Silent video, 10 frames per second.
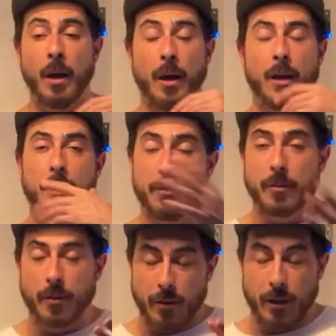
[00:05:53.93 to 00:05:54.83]
in
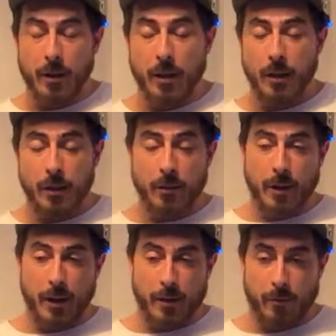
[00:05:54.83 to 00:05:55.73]
either
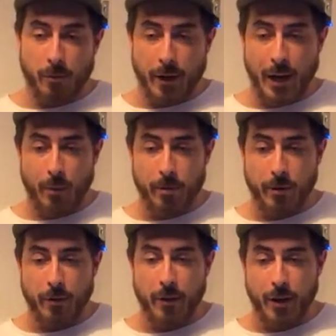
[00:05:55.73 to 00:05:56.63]
case, what happened
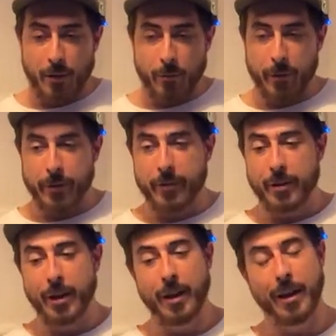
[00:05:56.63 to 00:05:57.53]
then was
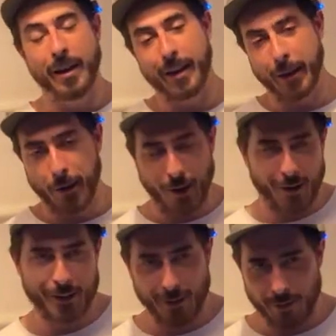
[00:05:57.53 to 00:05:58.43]
I
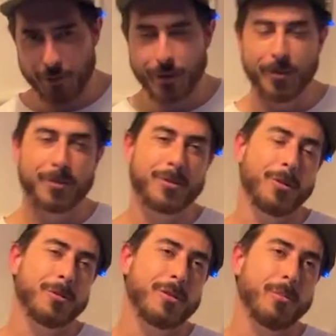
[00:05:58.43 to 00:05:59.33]
knocked up three
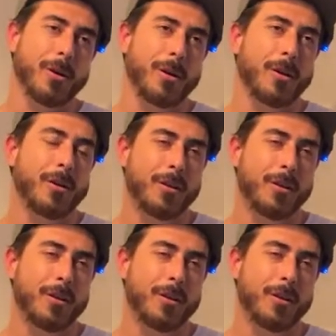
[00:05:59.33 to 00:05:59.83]
toes to bar,